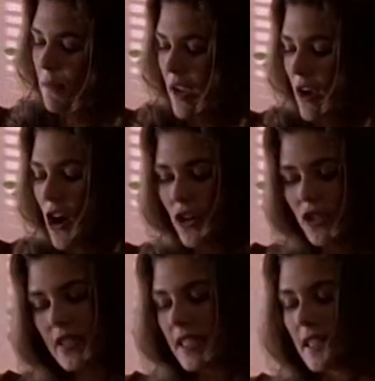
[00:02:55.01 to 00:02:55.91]
Gail wanders
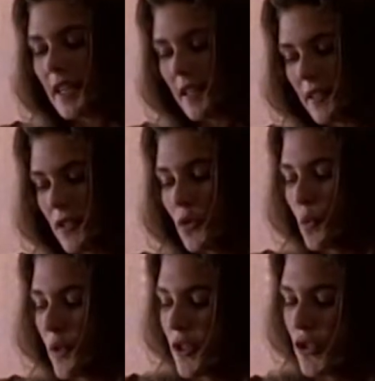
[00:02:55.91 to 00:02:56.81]
in to press Lucas about
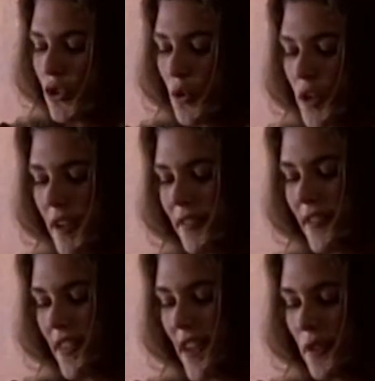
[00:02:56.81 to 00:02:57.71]
his relationship with
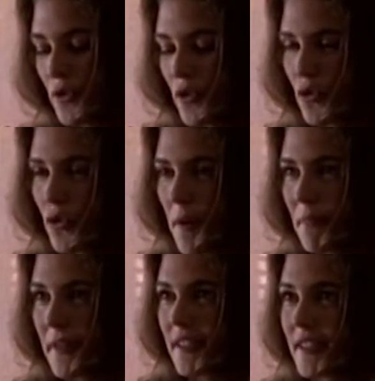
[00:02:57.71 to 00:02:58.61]
Holly, but he
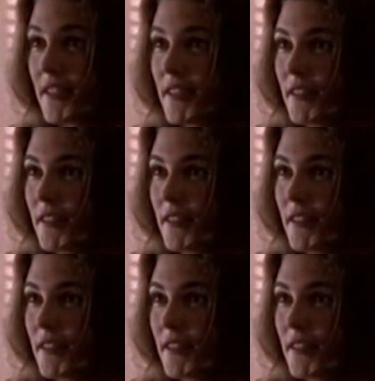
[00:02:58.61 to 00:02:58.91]
downplays it and